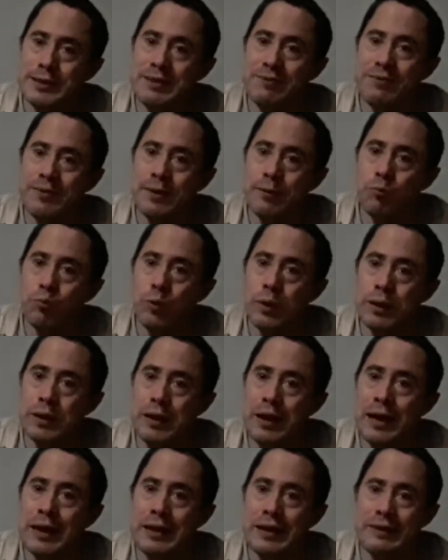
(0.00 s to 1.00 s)
I
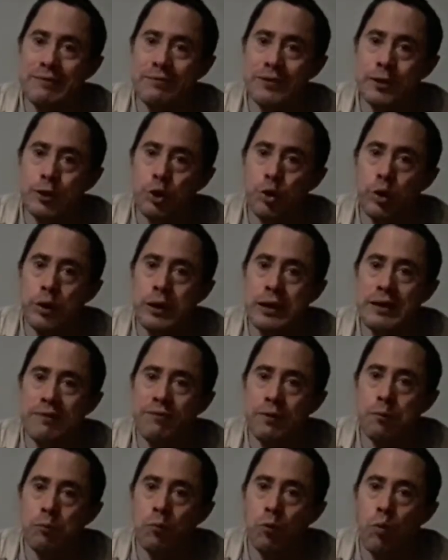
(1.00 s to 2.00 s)
even knew it
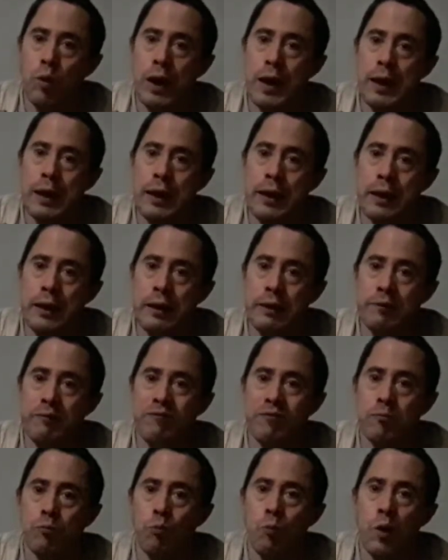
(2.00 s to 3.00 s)
even
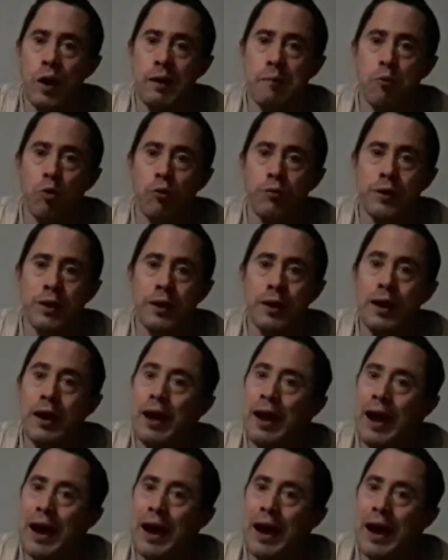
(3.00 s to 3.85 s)
way more than